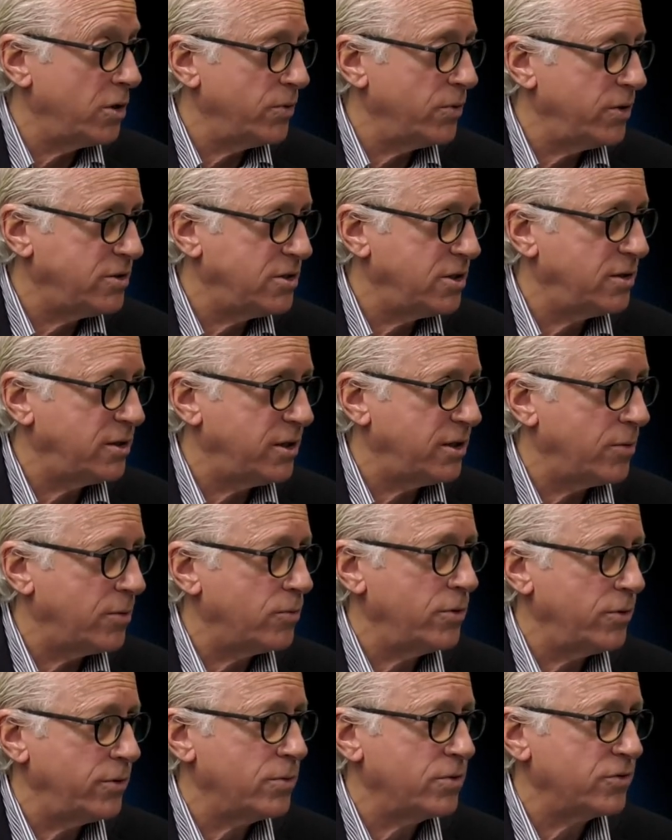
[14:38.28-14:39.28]
did that,
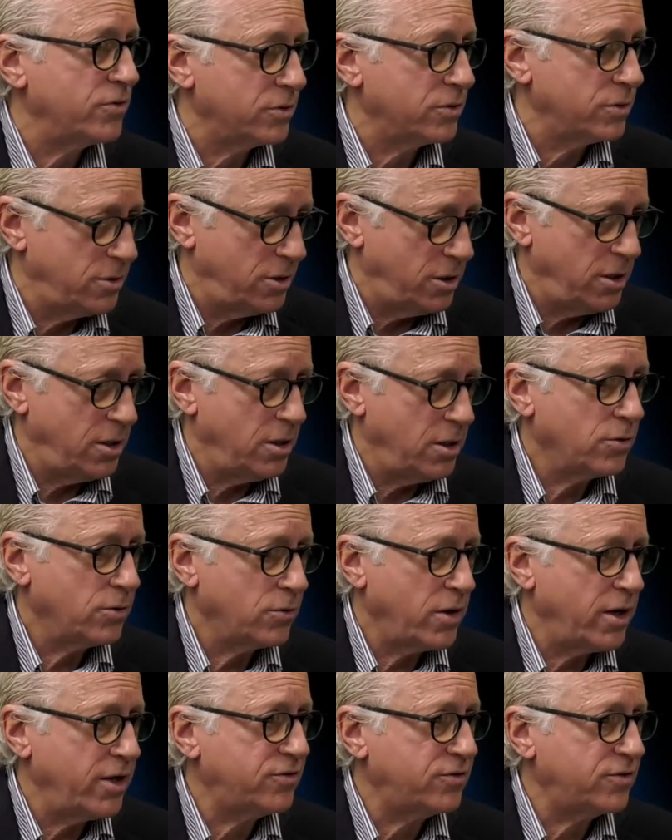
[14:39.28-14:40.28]
where there was a
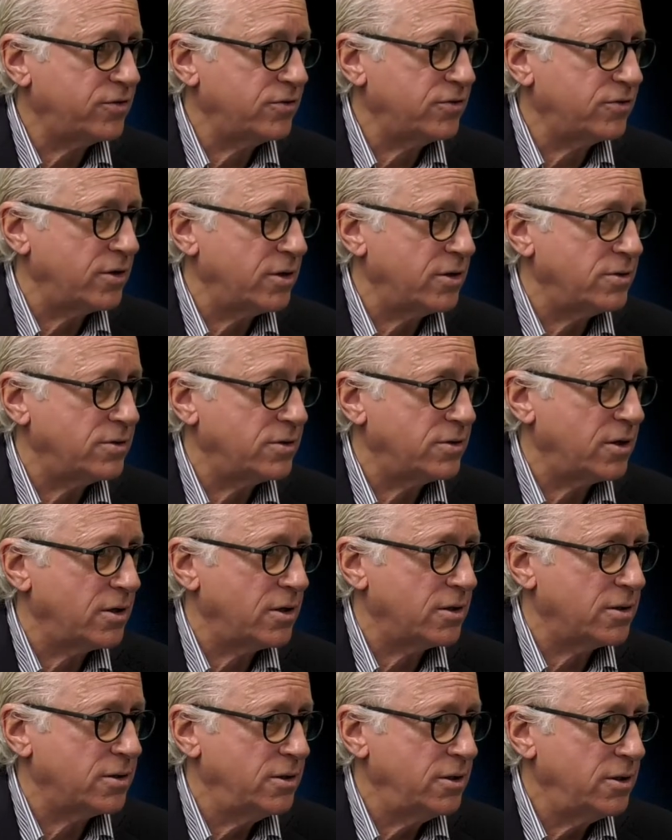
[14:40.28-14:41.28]
crisis and
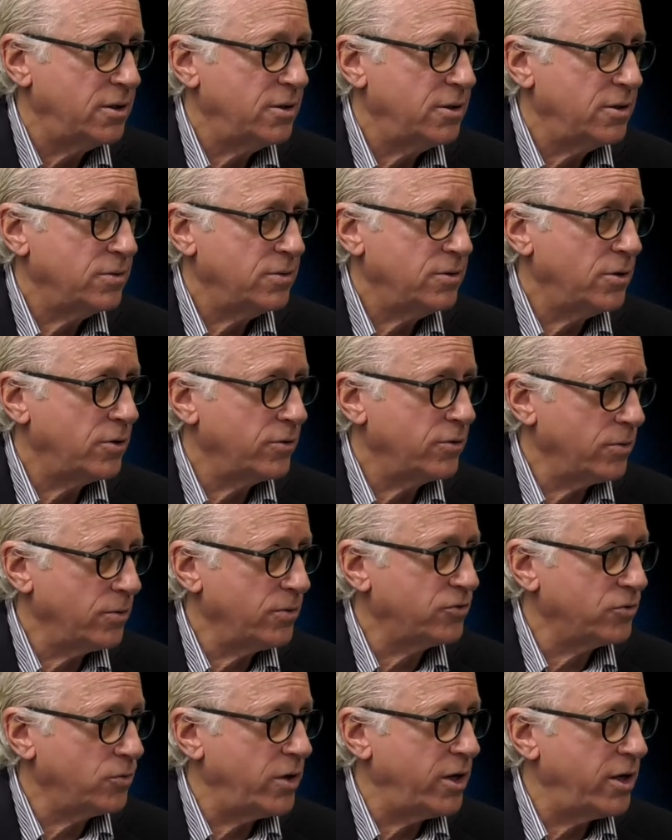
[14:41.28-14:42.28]
there
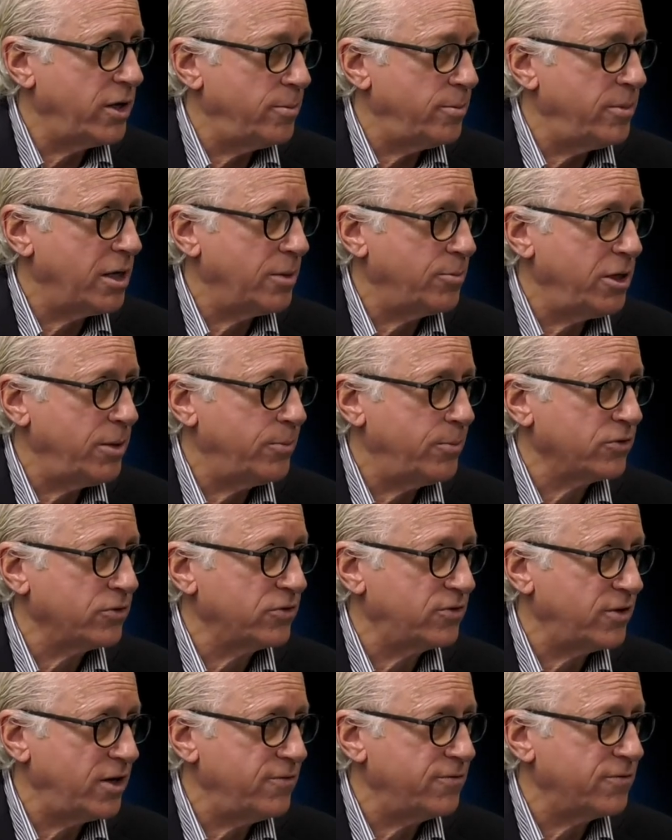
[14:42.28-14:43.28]
was a way to make people
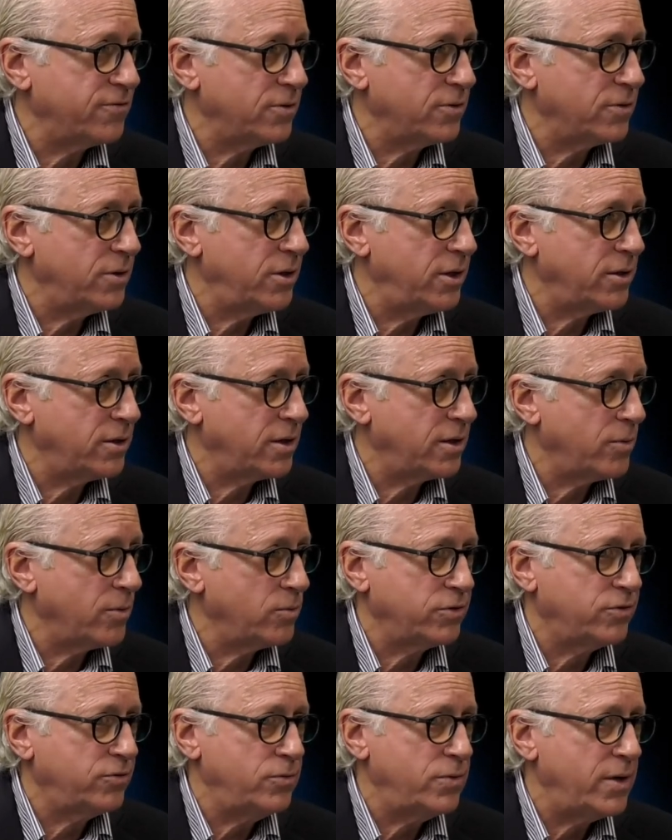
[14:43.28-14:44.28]
safer. And I
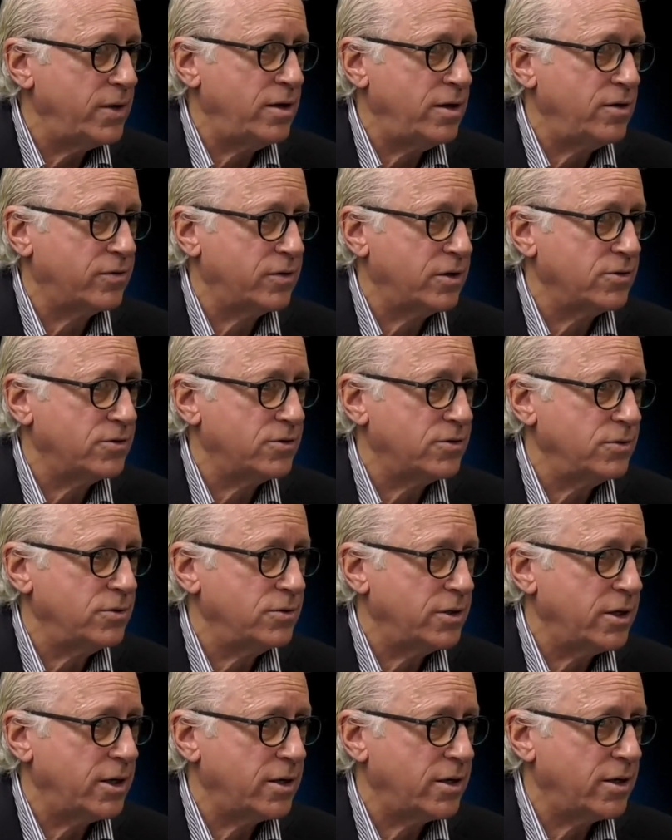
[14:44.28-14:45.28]
would do anything to do
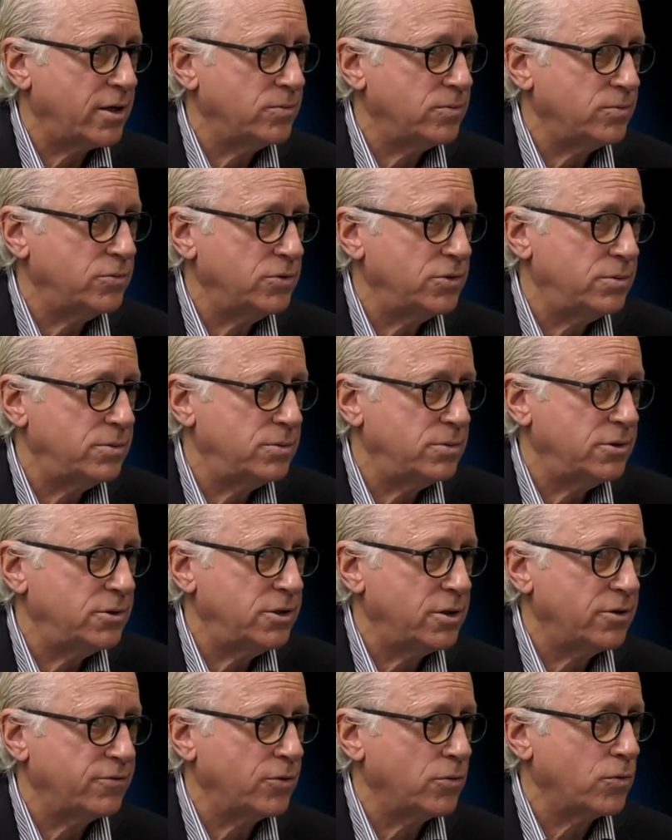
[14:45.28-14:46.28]
that. I wouldn't,
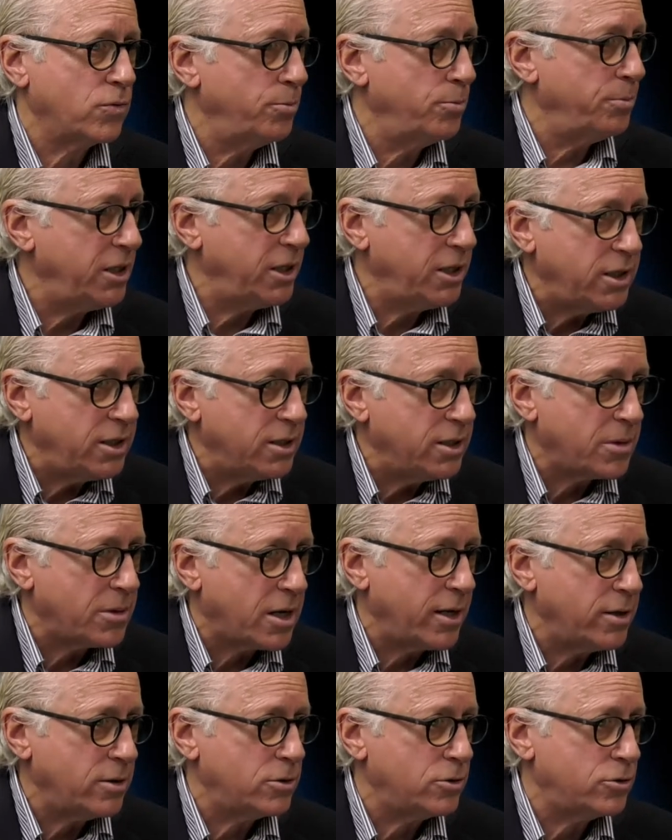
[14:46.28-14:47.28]
if it were me in
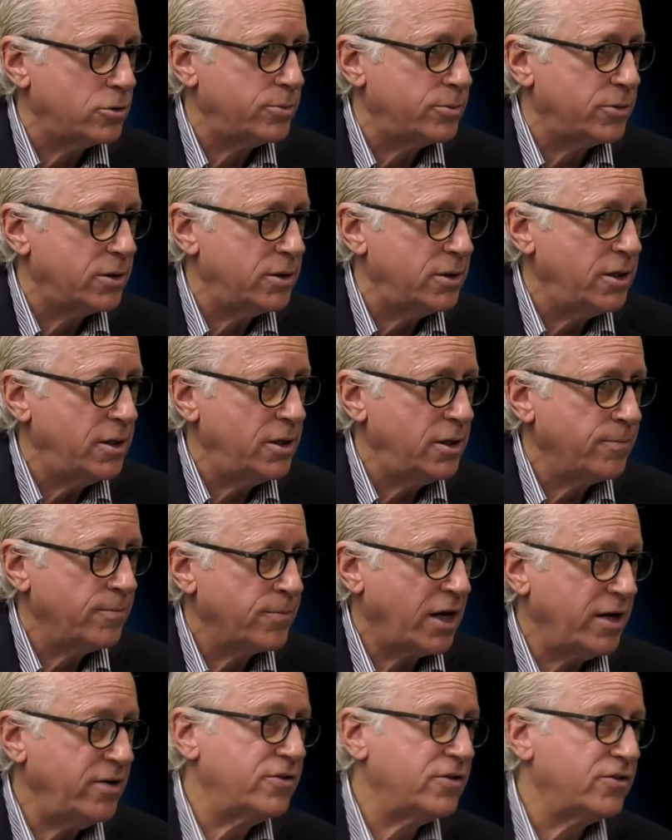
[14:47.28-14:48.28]
my home, and
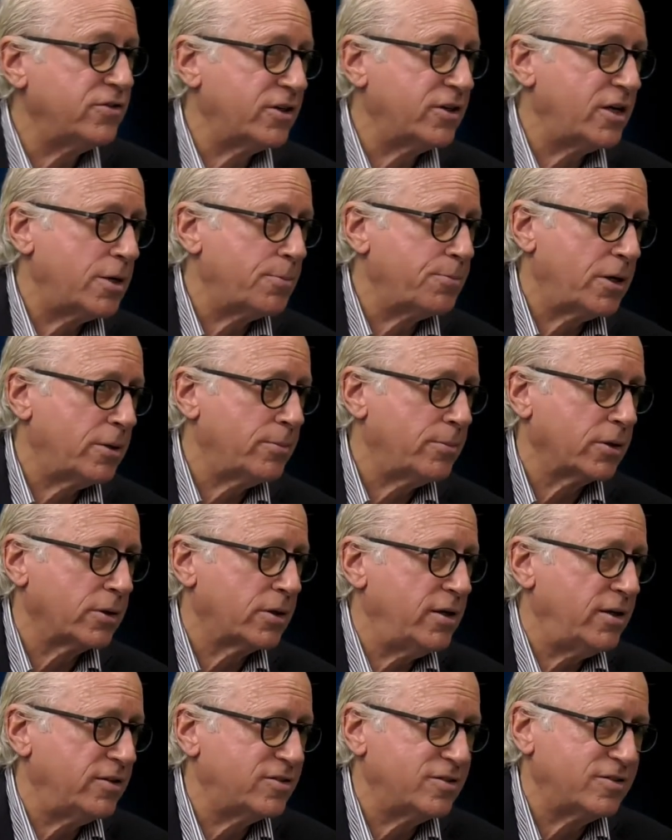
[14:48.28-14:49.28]
I even said it
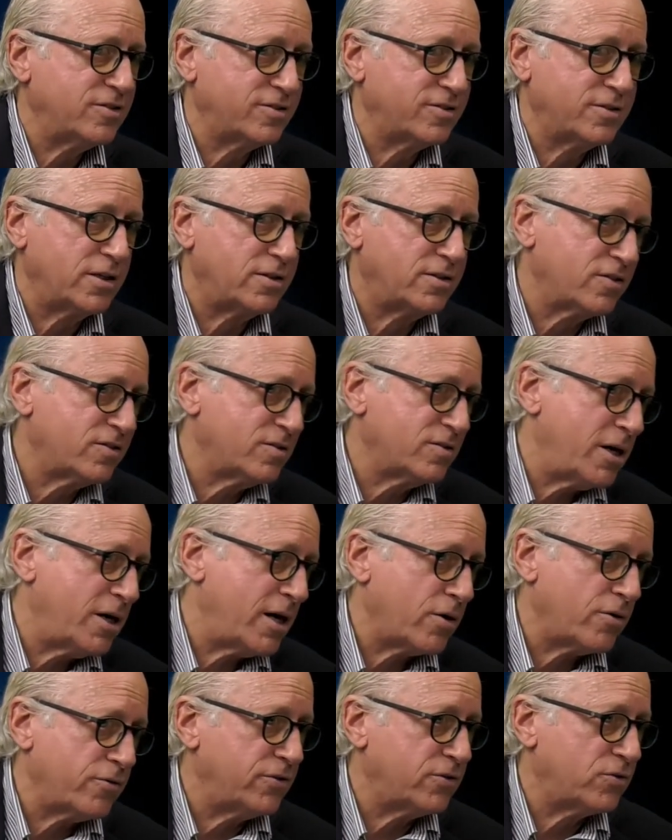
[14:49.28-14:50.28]
publicly. I said, it doesn't
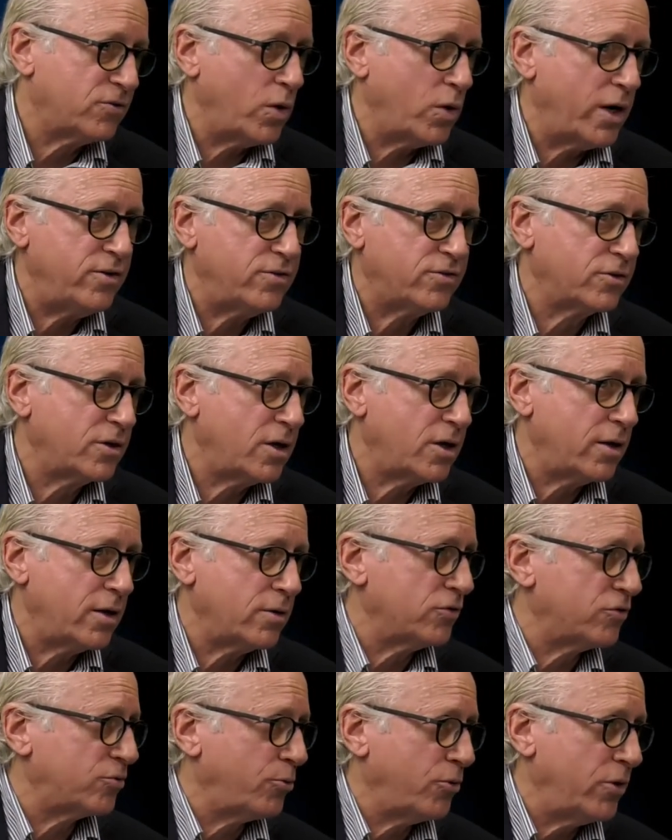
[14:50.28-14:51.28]
matter if it's Wainscott
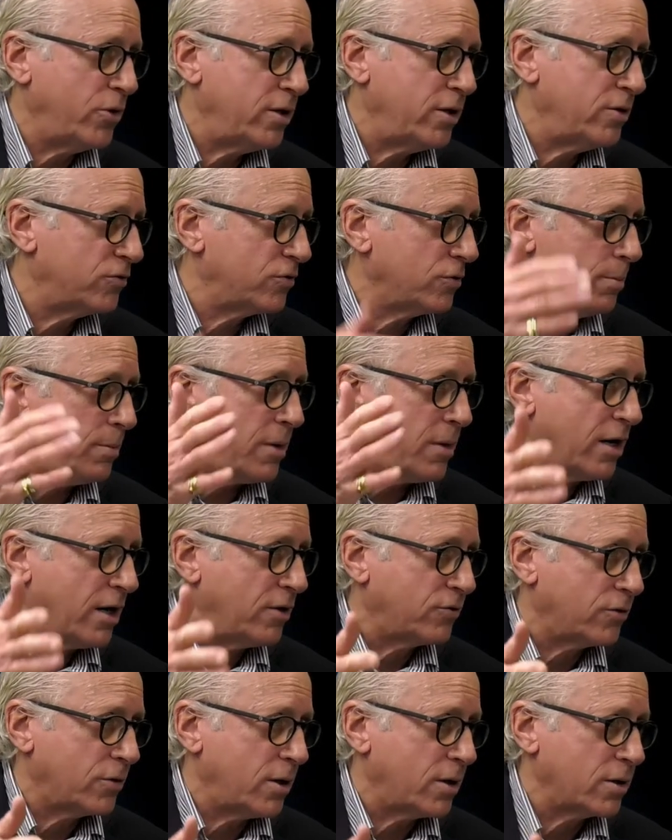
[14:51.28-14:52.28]
or Springs or
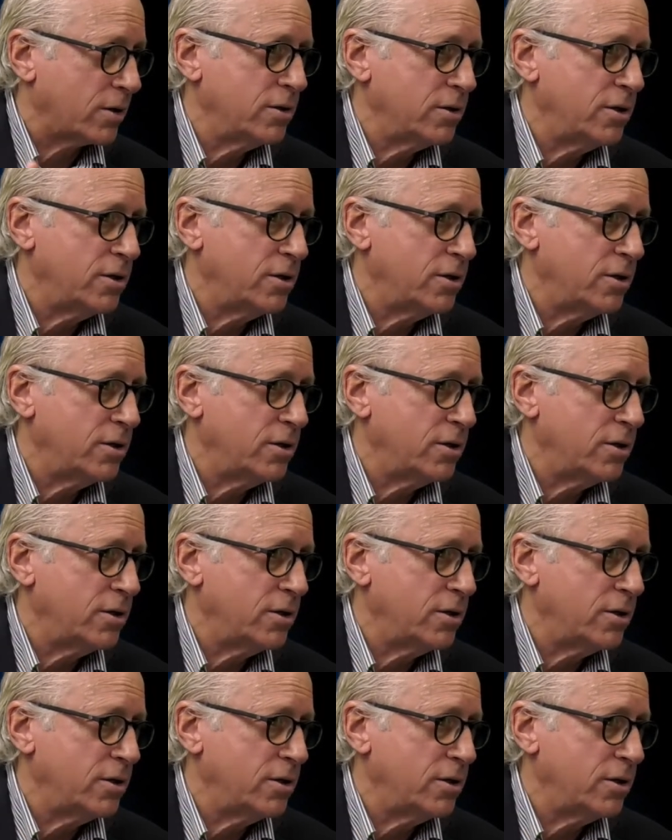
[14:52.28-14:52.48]
Montauk,